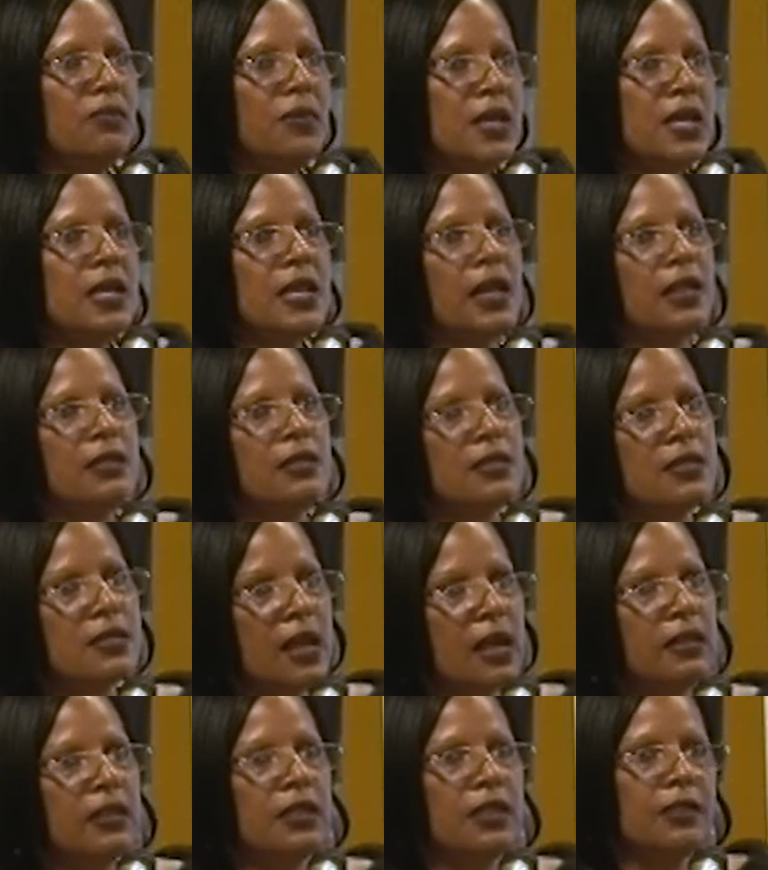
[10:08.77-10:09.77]
mean and
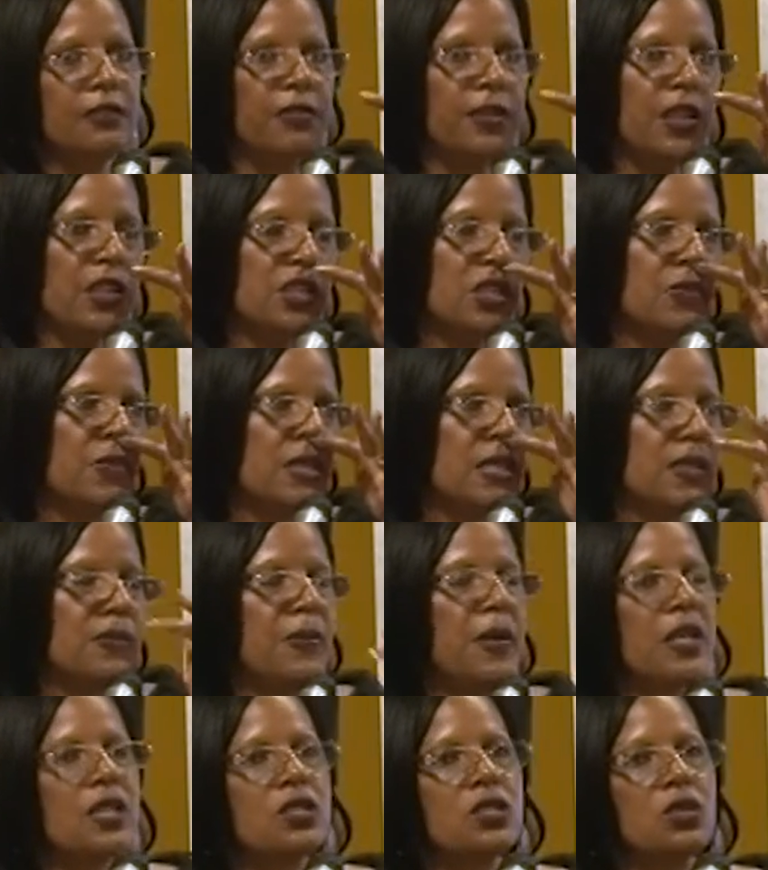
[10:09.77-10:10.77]
standard deviation, which
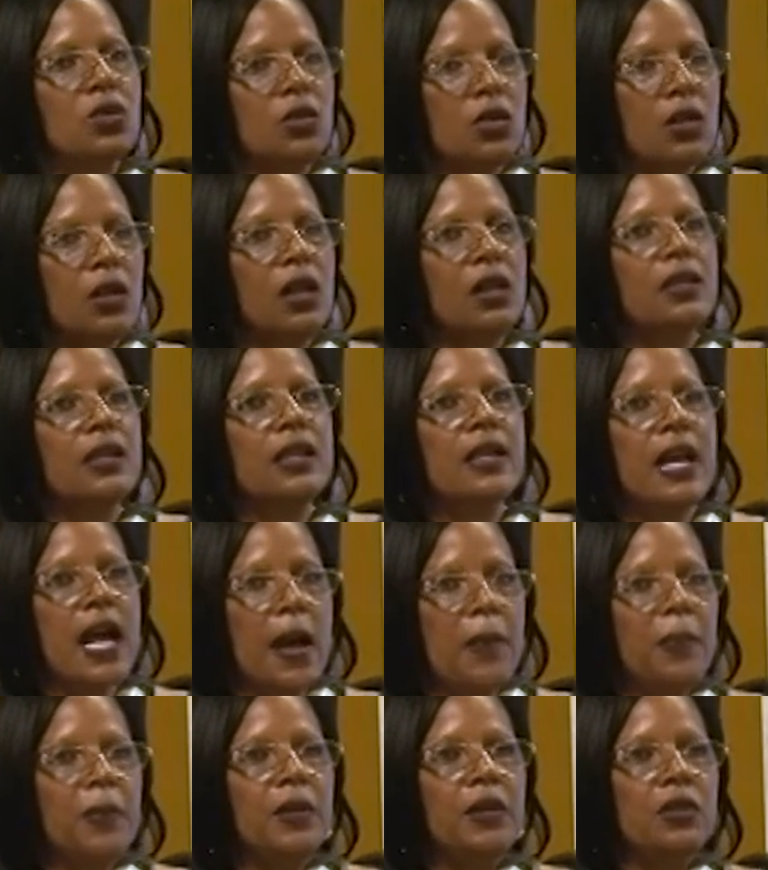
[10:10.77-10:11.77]
speaks to the
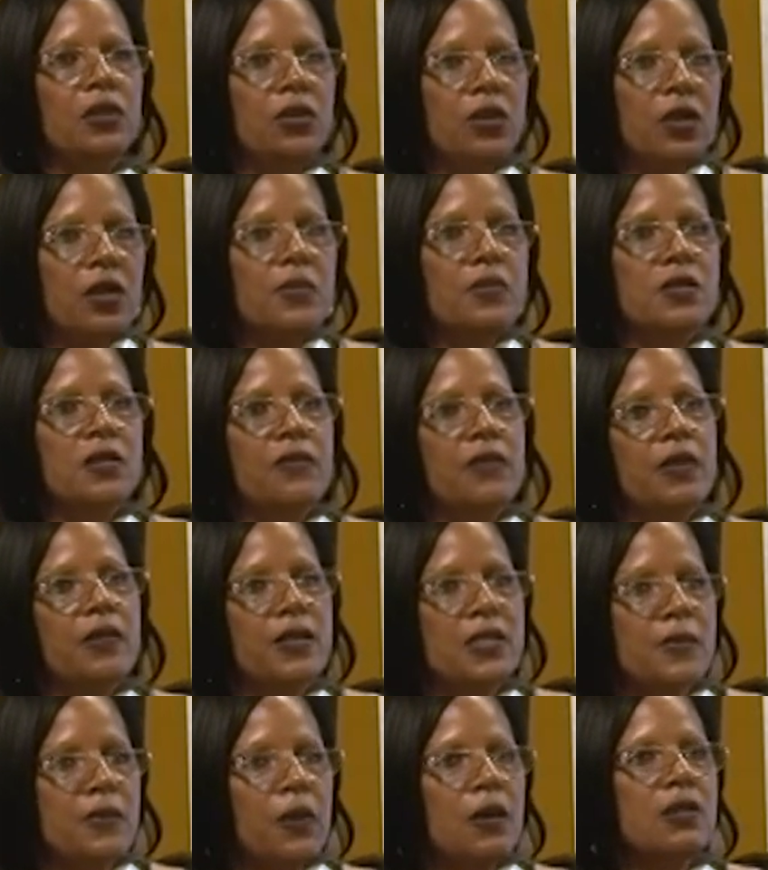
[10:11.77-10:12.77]
gap in terms of the
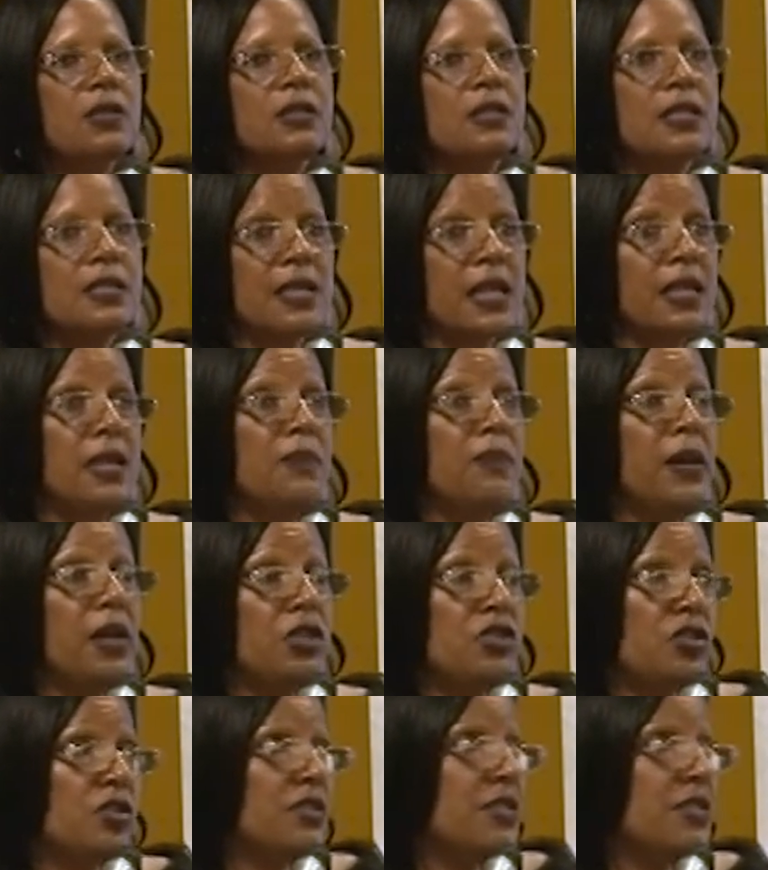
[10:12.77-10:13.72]
responses and the major